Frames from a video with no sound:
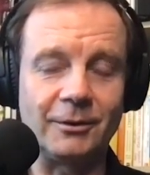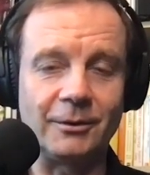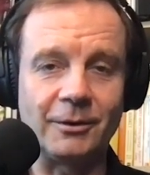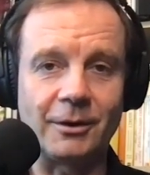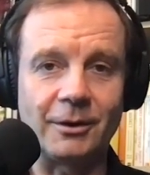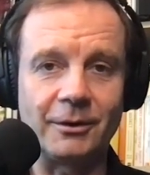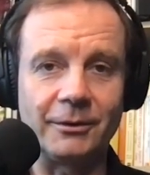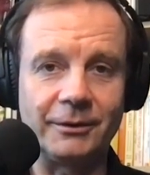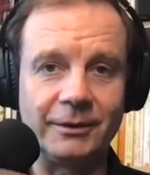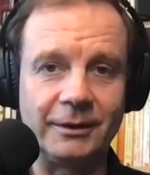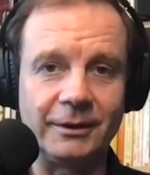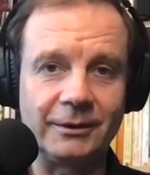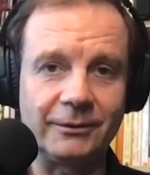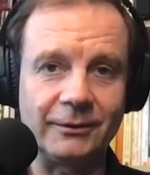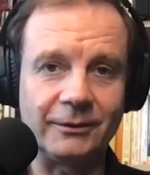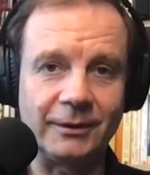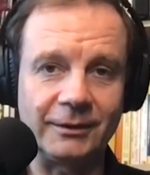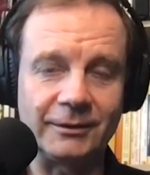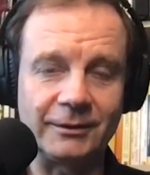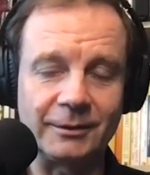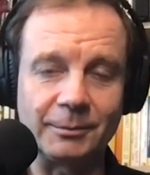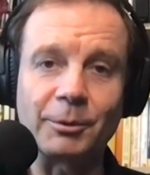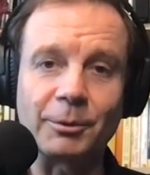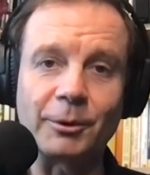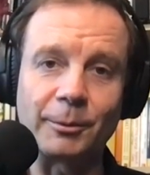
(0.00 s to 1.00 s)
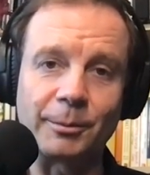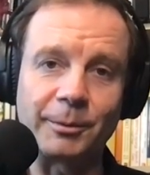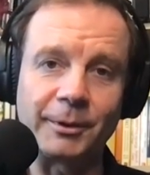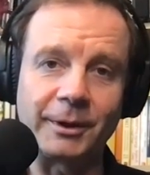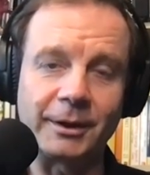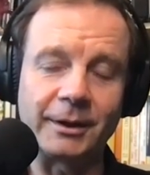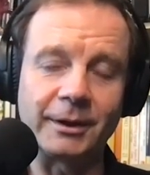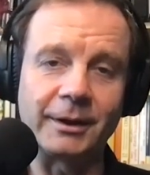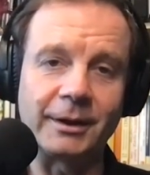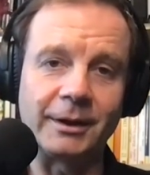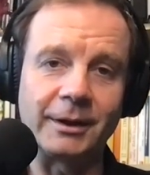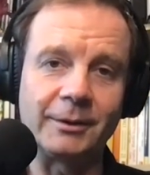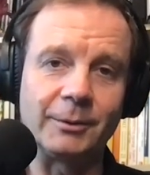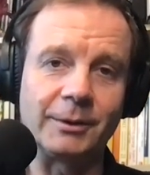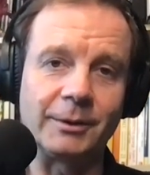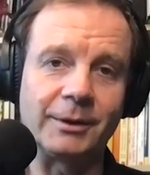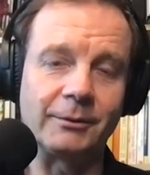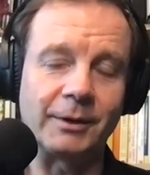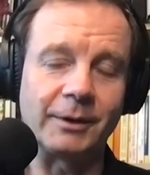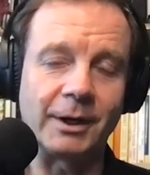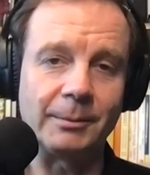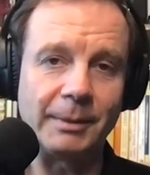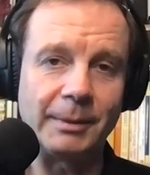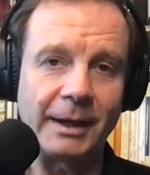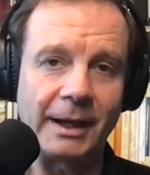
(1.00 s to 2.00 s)
on these things appropriately with the
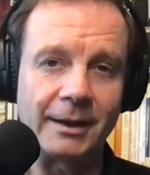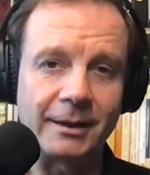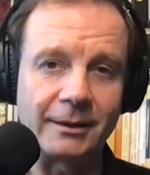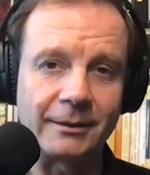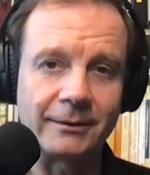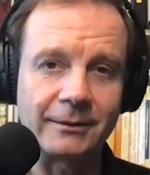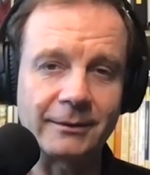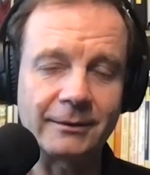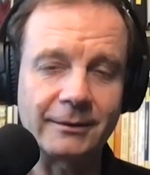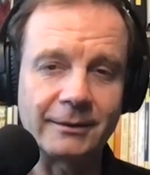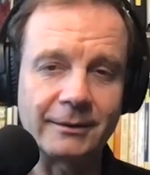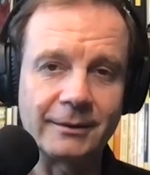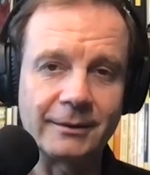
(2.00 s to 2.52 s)
right balance?